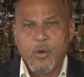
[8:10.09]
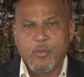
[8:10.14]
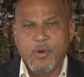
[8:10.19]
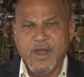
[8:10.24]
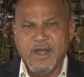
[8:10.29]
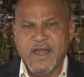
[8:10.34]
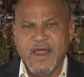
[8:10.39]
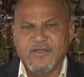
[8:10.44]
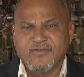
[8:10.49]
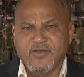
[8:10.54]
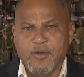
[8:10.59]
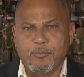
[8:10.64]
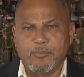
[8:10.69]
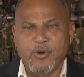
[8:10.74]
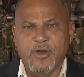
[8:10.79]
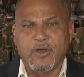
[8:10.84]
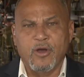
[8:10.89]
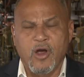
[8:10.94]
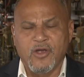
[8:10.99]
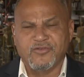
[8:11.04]
We need to
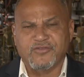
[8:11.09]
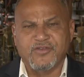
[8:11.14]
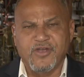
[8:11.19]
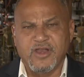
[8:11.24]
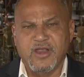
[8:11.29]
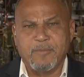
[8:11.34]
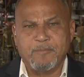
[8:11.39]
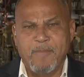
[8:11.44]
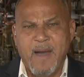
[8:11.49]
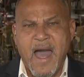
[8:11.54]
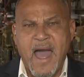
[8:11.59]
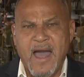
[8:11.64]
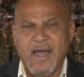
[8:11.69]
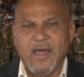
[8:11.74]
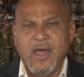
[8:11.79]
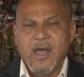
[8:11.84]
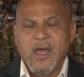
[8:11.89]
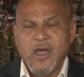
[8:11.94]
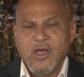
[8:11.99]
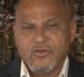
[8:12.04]
bring our city
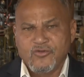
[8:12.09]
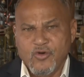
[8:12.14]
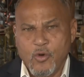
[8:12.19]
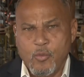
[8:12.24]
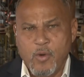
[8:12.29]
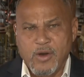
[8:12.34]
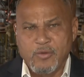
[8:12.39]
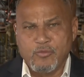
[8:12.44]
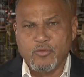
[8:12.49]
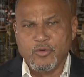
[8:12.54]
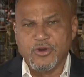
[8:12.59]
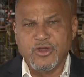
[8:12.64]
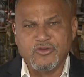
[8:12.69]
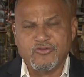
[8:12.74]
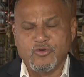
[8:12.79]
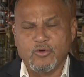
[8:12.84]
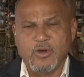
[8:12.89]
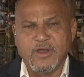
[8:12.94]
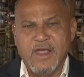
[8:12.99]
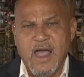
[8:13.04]
back to when Rudy
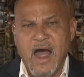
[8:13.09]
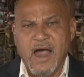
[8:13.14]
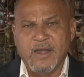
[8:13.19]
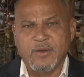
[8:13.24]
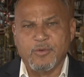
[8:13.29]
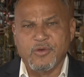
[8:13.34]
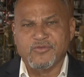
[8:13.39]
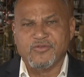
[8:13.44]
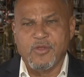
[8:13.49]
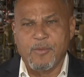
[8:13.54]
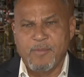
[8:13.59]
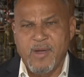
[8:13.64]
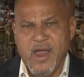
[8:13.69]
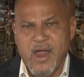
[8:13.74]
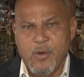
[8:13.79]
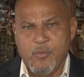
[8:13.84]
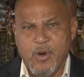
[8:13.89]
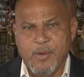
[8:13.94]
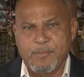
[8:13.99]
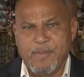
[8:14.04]
Giuliani was the
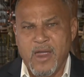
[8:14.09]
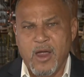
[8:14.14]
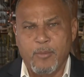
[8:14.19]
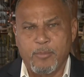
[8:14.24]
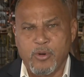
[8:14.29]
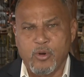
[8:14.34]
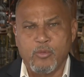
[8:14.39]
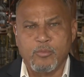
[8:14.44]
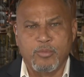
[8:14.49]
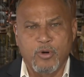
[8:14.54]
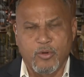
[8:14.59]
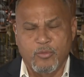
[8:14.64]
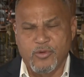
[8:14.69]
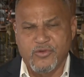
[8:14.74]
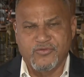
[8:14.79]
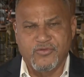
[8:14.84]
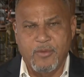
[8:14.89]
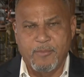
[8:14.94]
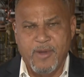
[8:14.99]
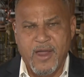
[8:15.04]
mayor and when Mayor Bloomberg
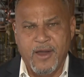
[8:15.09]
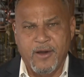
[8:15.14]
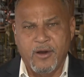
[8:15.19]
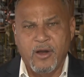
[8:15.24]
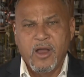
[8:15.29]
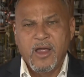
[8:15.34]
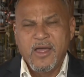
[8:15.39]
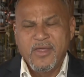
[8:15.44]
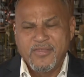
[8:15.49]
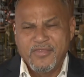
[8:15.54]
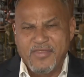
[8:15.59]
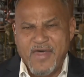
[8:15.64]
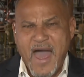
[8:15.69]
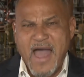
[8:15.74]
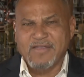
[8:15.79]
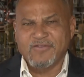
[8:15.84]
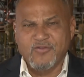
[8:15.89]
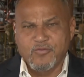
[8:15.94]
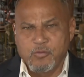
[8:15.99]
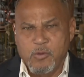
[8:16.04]
was the mayor.
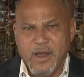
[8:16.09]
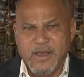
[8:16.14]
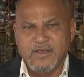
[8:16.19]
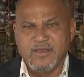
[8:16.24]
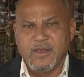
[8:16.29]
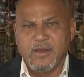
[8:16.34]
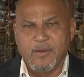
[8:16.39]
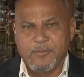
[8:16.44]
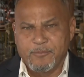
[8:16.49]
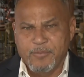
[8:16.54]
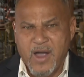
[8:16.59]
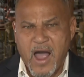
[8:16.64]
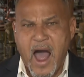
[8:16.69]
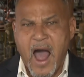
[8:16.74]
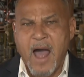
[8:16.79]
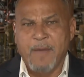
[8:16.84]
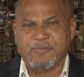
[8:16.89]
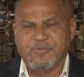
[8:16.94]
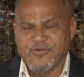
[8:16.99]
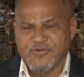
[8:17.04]
That's when
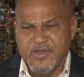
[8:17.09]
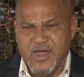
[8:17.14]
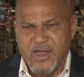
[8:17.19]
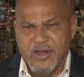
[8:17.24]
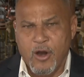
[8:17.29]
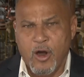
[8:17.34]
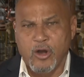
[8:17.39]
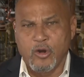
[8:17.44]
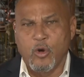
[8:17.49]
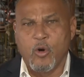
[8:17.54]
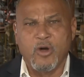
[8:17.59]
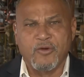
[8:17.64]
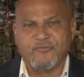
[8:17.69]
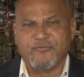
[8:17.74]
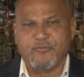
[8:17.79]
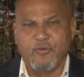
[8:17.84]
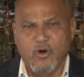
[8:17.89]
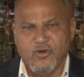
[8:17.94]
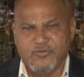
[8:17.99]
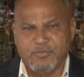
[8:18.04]
cops and our law
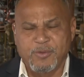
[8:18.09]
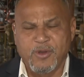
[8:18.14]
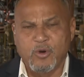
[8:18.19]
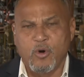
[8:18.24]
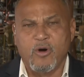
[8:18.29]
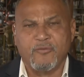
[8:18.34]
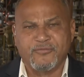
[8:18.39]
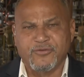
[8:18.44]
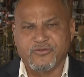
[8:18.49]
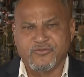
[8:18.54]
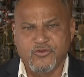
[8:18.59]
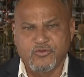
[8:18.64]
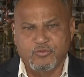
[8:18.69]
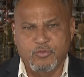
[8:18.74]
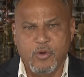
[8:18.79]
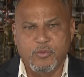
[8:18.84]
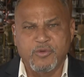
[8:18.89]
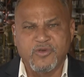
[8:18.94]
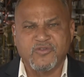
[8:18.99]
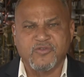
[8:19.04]
enforcement officers
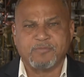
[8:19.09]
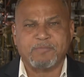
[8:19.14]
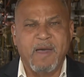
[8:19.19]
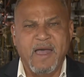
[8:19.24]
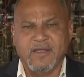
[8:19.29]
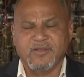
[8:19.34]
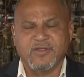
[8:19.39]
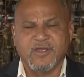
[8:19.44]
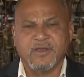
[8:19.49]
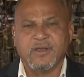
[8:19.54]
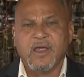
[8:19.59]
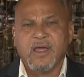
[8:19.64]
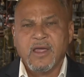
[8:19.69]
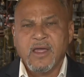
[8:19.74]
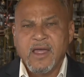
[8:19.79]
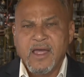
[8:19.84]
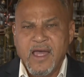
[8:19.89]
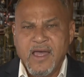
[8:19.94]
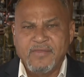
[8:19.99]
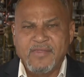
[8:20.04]
were respected,
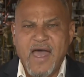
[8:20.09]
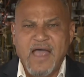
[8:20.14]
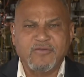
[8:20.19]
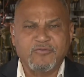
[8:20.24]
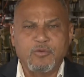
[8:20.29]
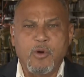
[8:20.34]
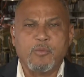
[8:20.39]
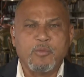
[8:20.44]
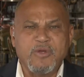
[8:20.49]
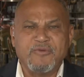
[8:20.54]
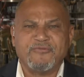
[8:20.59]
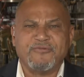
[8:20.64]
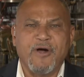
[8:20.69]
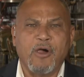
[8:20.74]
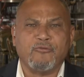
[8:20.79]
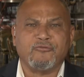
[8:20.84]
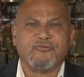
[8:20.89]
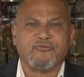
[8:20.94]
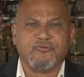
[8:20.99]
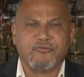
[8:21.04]
and that's when we
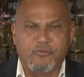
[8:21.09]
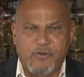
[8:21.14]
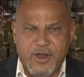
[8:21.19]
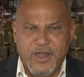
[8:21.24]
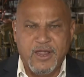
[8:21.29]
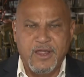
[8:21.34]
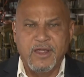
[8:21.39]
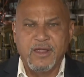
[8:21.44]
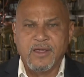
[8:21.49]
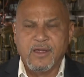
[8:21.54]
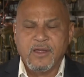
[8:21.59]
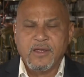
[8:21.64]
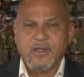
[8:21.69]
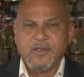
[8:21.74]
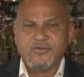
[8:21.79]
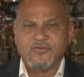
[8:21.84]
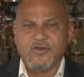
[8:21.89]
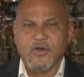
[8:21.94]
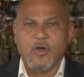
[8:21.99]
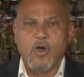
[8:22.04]
felt free
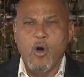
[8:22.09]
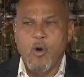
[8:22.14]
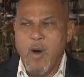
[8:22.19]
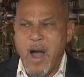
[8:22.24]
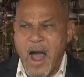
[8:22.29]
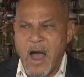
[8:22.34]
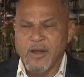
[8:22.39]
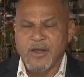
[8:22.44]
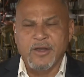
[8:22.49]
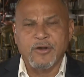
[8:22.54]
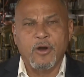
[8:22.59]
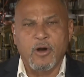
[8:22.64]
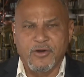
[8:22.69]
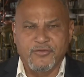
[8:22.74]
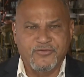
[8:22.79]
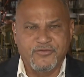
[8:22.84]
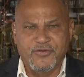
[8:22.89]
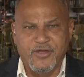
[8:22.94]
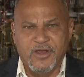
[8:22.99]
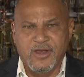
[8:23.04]
to go out in our
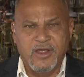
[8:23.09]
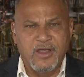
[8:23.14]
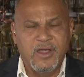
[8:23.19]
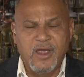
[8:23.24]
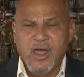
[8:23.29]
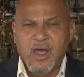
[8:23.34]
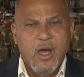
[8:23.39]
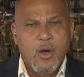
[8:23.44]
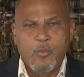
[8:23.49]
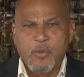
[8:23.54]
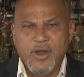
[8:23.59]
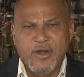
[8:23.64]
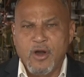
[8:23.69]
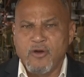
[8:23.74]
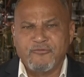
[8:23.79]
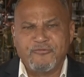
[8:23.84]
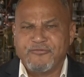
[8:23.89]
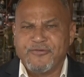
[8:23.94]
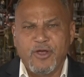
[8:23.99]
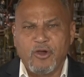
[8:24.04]
city. We
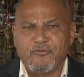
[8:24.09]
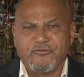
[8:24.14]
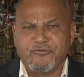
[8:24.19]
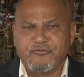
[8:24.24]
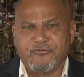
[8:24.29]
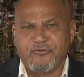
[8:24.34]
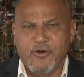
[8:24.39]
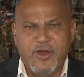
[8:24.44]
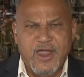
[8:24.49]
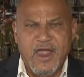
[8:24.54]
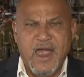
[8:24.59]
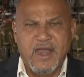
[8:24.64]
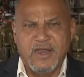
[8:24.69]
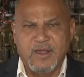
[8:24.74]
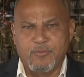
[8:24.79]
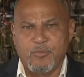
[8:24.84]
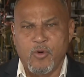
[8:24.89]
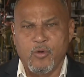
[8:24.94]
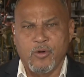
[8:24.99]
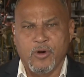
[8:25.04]
don't feel free
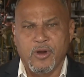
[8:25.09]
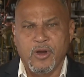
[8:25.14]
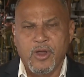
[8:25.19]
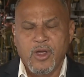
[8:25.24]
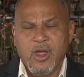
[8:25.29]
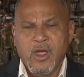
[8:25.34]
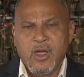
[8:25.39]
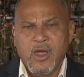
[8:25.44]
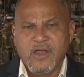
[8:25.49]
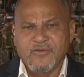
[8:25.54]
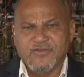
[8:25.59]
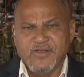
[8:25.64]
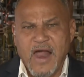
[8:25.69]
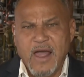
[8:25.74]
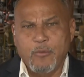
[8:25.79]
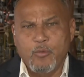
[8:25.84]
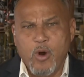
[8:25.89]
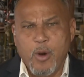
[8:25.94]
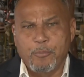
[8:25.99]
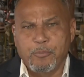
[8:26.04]
anymore. It's
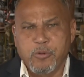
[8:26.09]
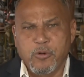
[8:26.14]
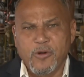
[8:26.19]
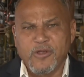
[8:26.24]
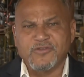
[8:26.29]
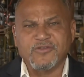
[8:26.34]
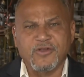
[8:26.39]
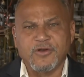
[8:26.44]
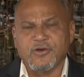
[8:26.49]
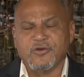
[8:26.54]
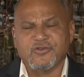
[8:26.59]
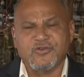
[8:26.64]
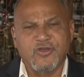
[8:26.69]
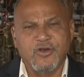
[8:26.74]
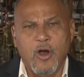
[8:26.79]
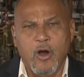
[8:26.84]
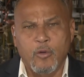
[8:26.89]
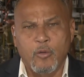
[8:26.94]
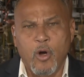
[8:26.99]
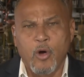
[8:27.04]
like we're prisoners
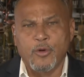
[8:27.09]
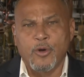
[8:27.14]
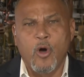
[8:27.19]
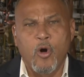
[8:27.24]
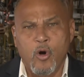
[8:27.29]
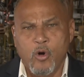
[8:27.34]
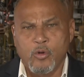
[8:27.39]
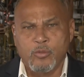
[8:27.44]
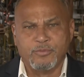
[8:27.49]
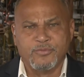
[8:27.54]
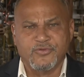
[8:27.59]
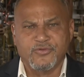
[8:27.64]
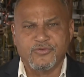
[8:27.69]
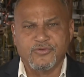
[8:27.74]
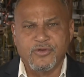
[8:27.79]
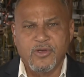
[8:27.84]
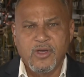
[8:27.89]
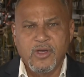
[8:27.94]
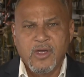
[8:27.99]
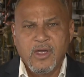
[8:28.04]
in our own
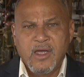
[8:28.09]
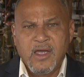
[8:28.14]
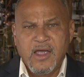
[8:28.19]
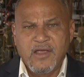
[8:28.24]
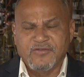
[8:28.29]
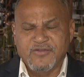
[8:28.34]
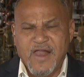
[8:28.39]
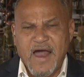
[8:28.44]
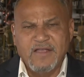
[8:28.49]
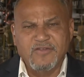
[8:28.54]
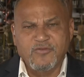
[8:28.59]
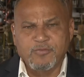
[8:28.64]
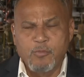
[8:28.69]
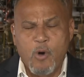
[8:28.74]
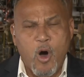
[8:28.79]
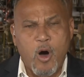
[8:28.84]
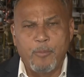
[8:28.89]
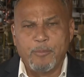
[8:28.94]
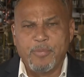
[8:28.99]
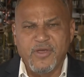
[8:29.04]
homes. It's like
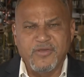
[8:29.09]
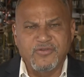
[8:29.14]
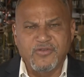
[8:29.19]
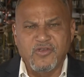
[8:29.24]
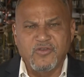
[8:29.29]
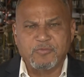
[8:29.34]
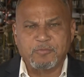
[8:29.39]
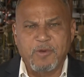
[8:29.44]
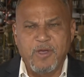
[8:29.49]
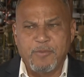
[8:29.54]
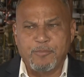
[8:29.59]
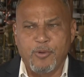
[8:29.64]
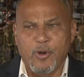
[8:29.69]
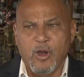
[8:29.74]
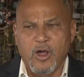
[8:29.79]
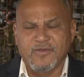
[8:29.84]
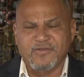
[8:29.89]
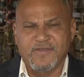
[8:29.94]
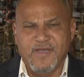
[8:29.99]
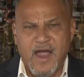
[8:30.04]
small business
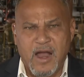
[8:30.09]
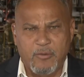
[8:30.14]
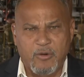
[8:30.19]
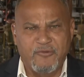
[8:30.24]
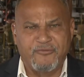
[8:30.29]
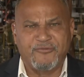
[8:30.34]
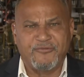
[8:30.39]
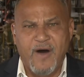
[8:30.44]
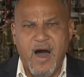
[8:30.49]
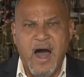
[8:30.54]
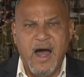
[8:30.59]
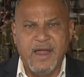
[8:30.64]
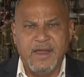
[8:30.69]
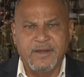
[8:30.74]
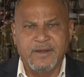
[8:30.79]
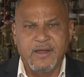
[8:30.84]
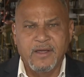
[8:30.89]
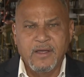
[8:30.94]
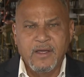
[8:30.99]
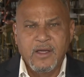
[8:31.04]
people are
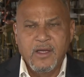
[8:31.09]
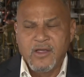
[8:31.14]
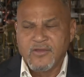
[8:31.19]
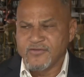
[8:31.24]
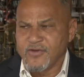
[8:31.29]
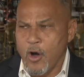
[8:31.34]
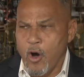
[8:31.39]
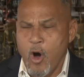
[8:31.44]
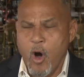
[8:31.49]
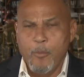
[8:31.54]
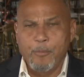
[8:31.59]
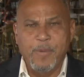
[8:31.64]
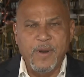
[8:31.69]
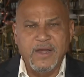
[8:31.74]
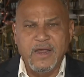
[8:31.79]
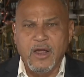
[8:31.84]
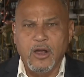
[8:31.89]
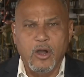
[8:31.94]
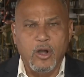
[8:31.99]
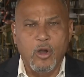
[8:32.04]
terrified to
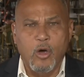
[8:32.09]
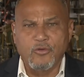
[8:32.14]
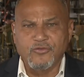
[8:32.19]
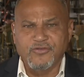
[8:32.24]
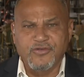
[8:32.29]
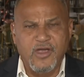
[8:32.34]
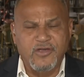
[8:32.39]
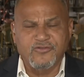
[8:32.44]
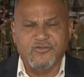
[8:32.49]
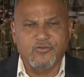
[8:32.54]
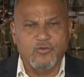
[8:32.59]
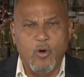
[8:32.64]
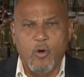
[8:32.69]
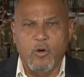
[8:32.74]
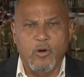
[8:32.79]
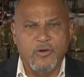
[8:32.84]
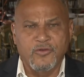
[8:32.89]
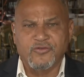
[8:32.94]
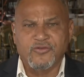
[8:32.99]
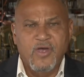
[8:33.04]
open and close their
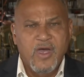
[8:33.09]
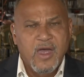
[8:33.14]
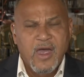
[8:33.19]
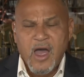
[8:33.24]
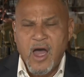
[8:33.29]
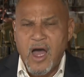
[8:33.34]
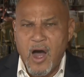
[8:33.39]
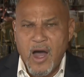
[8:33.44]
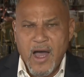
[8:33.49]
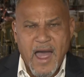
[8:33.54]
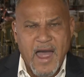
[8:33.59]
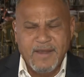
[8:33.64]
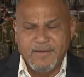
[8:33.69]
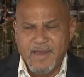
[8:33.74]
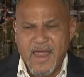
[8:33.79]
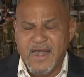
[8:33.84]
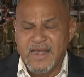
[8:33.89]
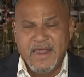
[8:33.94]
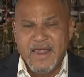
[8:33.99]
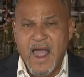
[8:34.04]
stores at
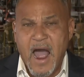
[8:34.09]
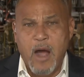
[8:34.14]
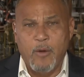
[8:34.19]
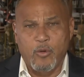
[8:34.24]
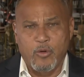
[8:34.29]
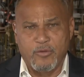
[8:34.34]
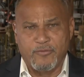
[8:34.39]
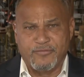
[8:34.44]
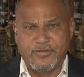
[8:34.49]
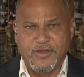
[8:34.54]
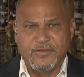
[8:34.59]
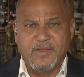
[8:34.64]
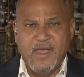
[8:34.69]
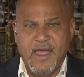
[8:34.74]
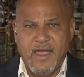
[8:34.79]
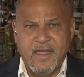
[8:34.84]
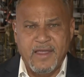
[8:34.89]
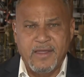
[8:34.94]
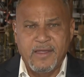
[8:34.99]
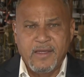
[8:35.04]
any hour of the
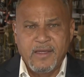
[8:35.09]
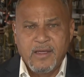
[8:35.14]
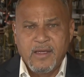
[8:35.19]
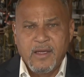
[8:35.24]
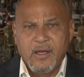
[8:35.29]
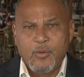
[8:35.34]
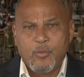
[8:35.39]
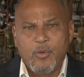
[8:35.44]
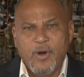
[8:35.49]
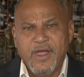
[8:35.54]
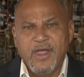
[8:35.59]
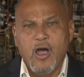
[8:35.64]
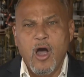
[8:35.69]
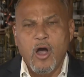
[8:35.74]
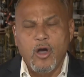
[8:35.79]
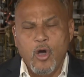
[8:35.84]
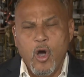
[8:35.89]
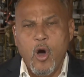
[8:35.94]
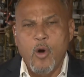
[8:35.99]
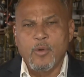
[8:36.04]
day. We
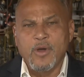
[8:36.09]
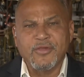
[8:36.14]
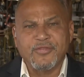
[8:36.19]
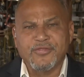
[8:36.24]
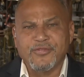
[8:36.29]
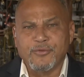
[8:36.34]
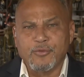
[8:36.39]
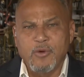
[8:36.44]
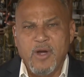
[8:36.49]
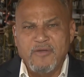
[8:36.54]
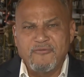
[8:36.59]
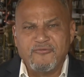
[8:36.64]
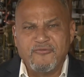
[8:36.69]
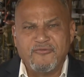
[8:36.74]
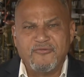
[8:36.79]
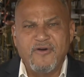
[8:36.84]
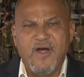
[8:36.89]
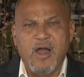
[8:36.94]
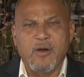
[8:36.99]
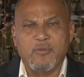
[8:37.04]
are going through a
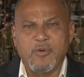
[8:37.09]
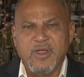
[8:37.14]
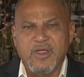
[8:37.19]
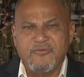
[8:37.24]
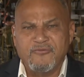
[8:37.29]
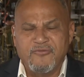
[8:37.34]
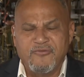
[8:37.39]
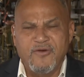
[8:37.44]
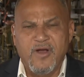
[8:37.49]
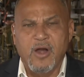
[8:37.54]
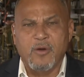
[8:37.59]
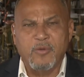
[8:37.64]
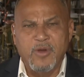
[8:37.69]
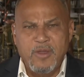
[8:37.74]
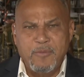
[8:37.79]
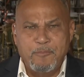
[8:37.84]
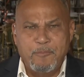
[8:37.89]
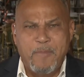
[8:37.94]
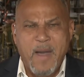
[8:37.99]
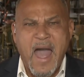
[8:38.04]
very,
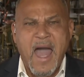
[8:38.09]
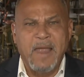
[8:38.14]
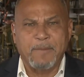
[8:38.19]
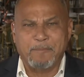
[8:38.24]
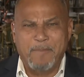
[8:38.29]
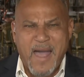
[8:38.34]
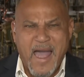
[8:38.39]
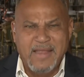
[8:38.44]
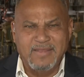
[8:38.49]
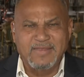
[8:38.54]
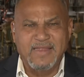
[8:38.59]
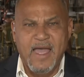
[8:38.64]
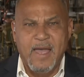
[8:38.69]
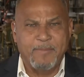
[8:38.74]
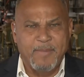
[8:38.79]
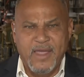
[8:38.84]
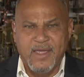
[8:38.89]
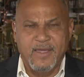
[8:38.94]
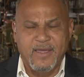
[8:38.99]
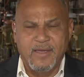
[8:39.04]
very bad
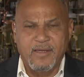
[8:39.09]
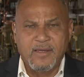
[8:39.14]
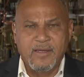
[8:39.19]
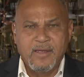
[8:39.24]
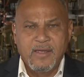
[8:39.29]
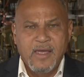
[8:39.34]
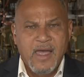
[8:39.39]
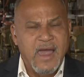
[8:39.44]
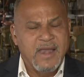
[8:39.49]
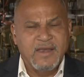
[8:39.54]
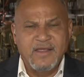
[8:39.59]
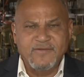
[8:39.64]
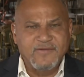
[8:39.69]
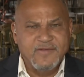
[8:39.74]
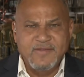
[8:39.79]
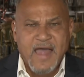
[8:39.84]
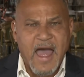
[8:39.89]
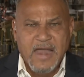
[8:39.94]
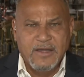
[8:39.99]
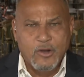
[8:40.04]
pandemic, and
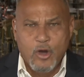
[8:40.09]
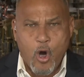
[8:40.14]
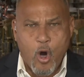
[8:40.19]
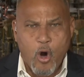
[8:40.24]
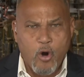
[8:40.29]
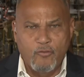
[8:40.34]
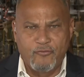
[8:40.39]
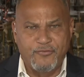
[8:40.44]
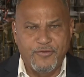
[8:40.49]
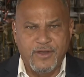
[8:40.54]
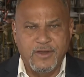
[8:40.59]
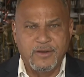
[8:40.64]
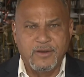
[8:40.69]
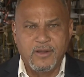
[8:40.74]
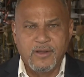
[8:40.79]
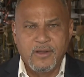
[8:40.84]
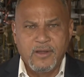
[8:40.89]
it's not COVID.